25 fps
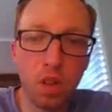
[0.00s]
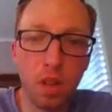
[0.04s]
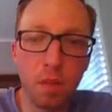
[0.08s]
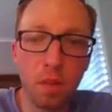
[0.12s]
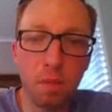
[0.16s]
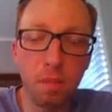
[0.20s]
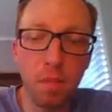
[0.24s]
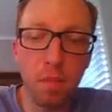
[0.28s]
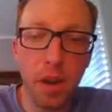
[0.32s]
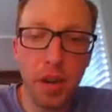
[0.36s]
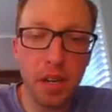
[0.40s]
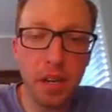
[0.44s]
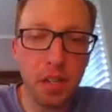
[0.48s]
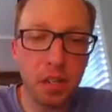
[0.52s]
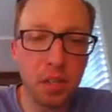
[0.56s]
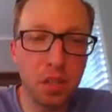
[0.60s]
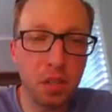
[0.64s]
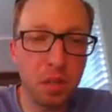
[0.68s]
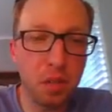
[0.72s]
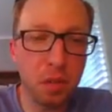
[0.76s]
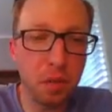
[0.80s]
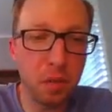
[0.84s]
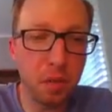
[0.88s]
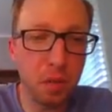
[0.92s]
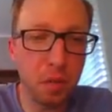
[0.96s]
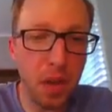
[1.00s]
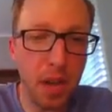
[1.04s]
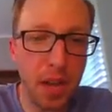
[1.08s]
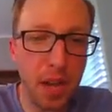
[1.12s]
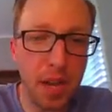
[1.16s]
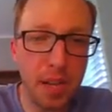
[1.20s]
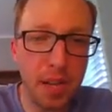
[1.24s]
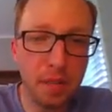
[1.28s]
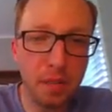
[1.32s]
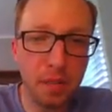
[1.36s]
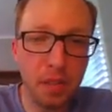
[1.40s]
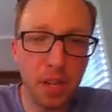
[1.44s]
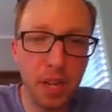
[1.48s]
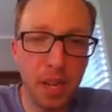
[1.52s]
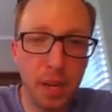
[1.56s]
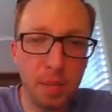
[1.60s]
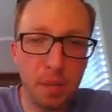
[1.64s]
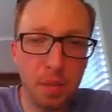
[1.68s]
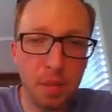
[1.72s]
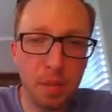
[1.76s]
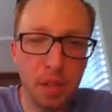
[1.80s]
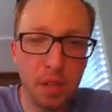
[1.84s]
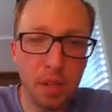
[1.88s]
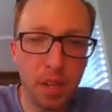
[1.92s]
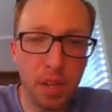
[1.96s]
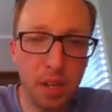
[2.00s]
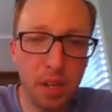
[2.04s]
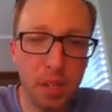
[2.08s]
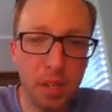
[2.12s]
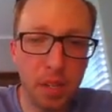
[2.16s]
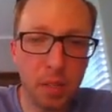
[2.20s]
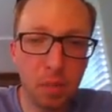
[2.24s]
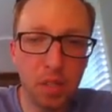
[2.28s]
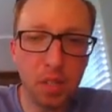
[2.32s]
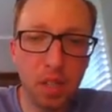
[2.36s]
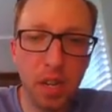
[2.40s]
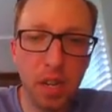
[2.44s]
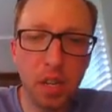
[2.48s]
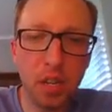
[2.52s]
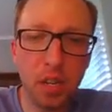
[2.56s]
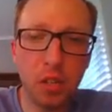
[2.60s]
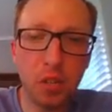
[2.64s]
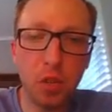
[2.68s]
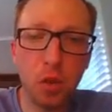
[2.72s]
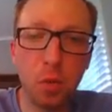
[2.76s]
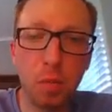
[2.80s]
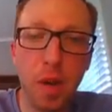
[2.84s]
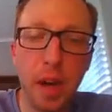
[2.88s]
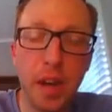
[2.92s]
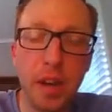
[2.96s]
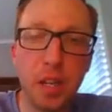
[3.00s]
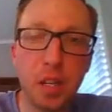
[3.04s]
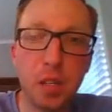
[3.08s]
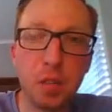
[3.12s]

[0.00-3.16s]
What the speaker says: minus 5 times x plus h, so minus